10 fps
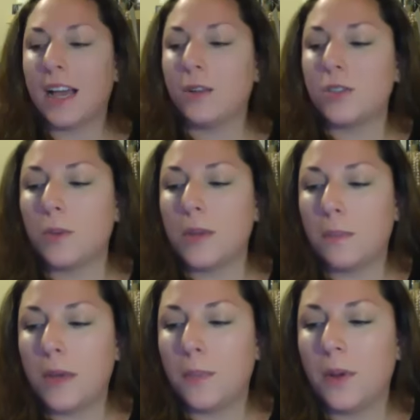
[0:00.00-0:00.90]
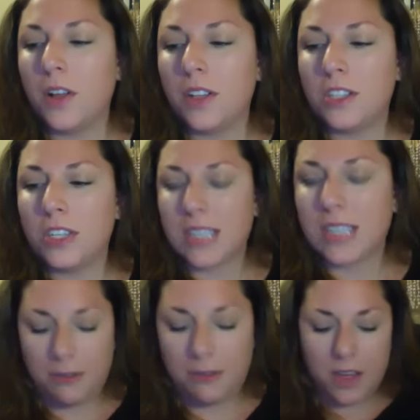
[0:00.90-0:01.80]
know so many people just
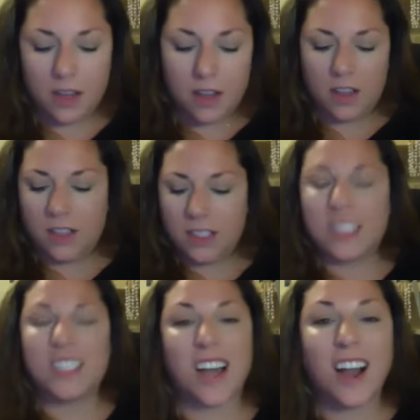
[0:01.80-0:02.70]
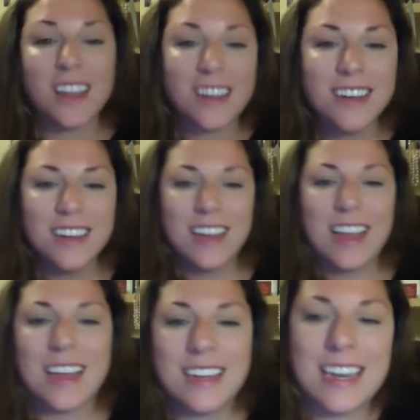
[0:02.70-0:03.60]
kind of feel stuck
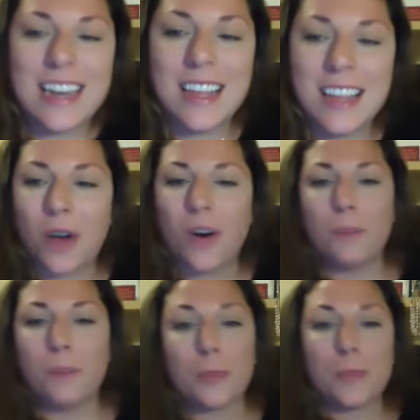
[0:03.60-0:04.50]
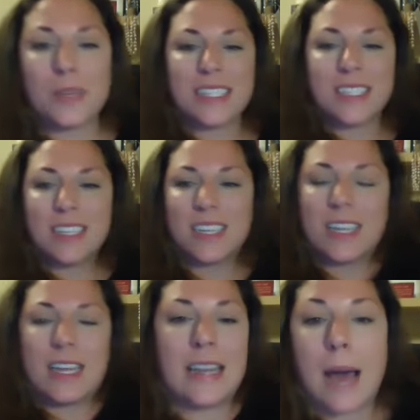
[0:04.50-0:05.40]
and, you know, purpose
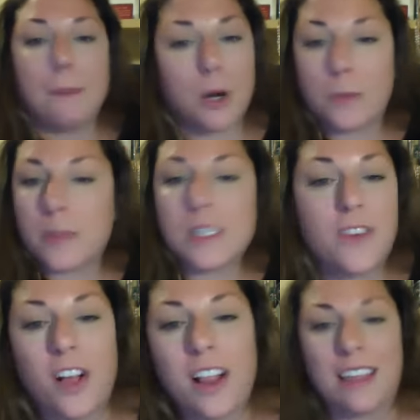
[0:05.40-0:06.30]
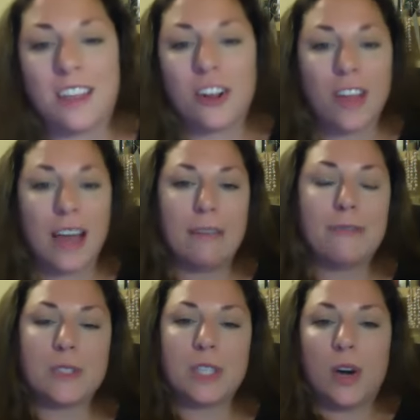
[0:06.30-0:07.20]
and not purposeful in their
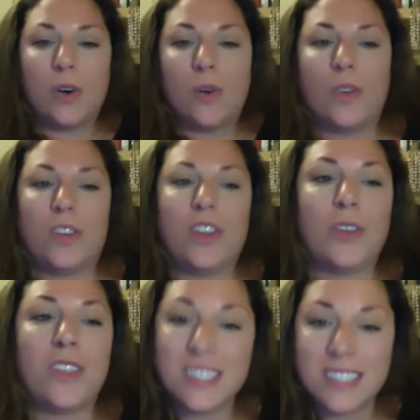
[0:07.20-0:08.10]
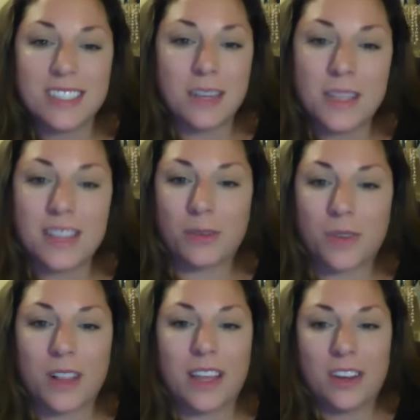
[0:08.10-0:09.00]
life. So, you know, this is something
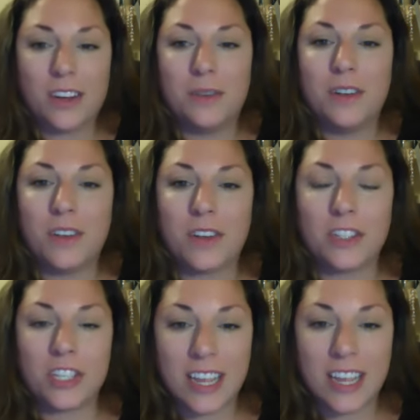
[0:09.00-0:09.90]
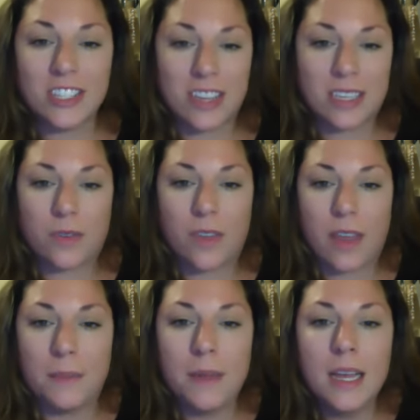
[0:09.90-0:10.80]
that really could change things for
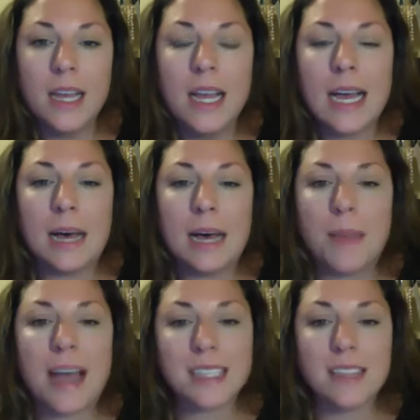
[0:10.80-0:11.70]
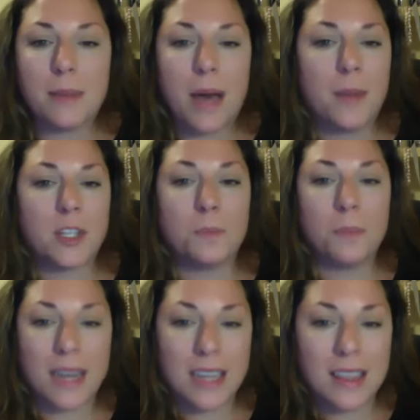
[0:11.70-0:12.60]
them. Asking them how much
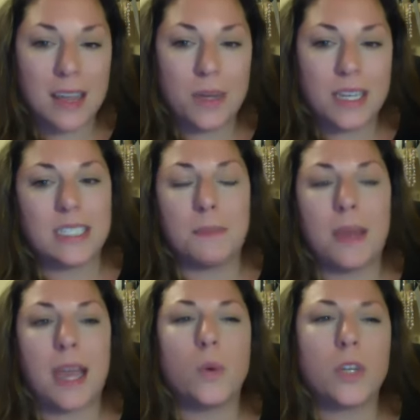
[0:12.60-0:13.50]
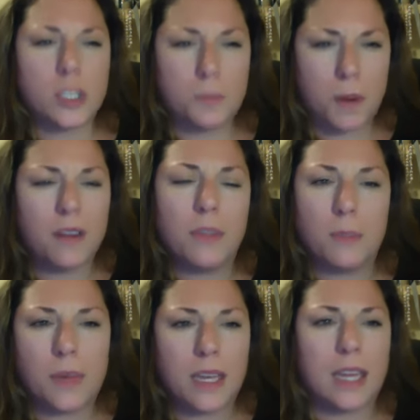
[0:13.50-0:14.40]
money they would need to make, which is part of
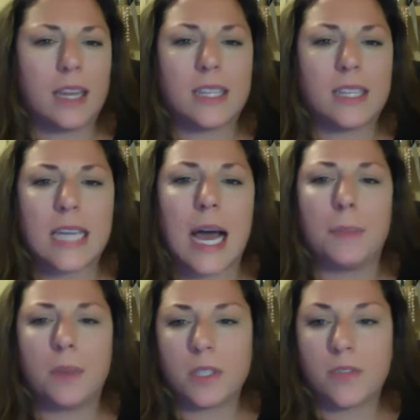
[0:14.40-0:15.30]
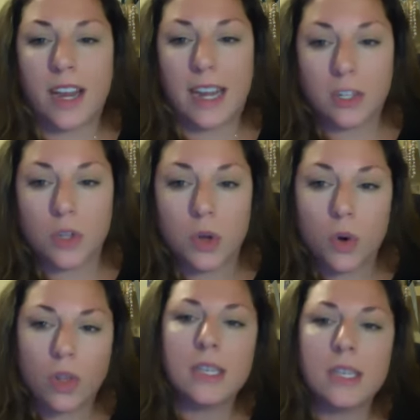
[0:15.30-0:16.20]
the beginning at the top of those financial
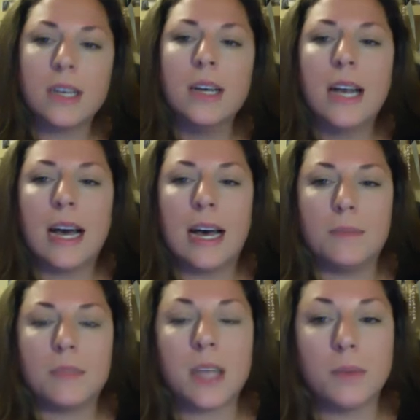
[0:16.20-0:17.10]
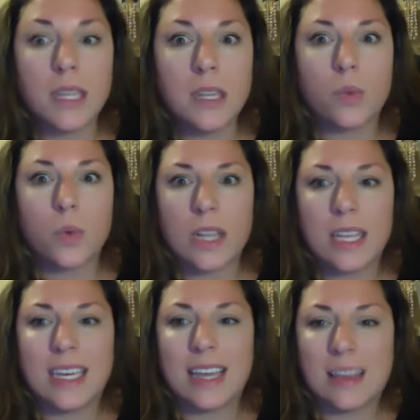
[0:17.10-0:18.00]
goals. Something to
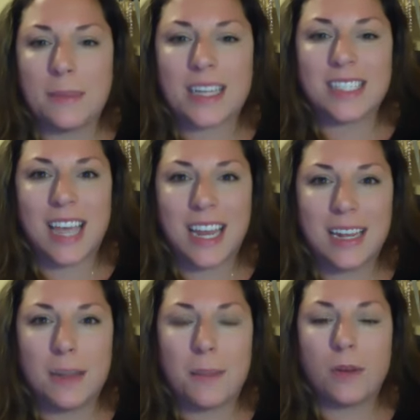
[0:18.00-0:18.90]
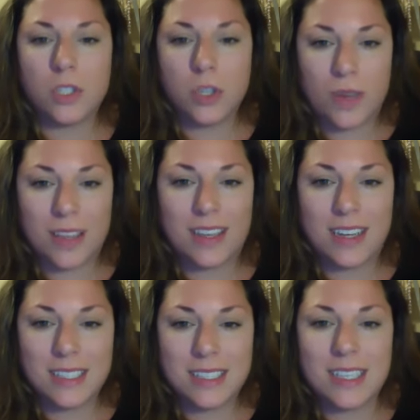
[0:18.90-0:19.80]
really get them excited about doing
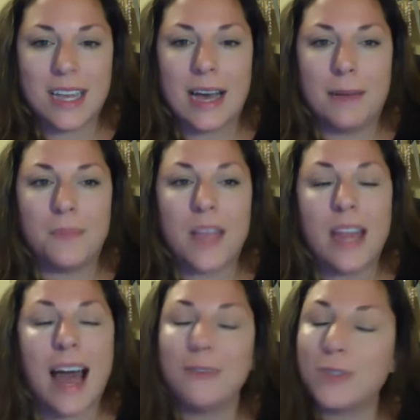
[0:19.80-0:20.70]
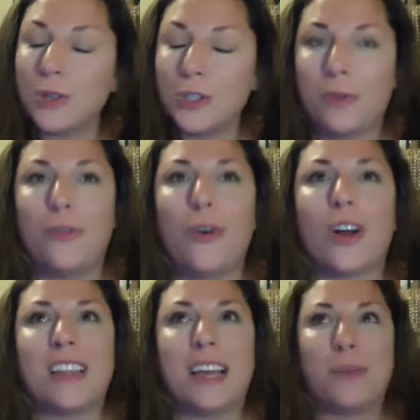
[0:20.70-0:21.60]
this. And I've told you
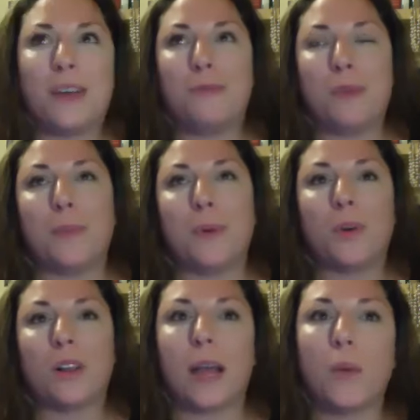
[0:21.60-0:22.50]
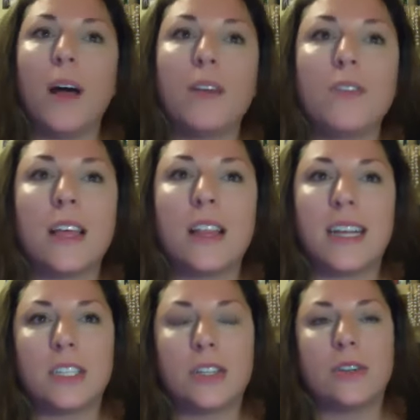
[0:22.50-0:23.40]
before, like, we have people who are like, well, I'd really
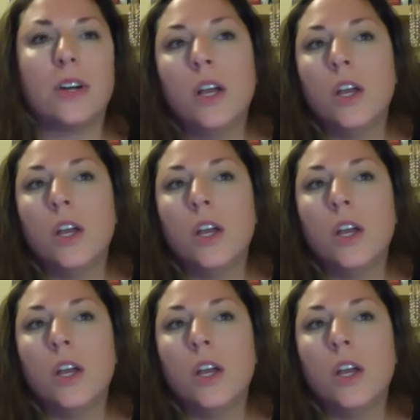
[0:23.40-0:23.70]
like to,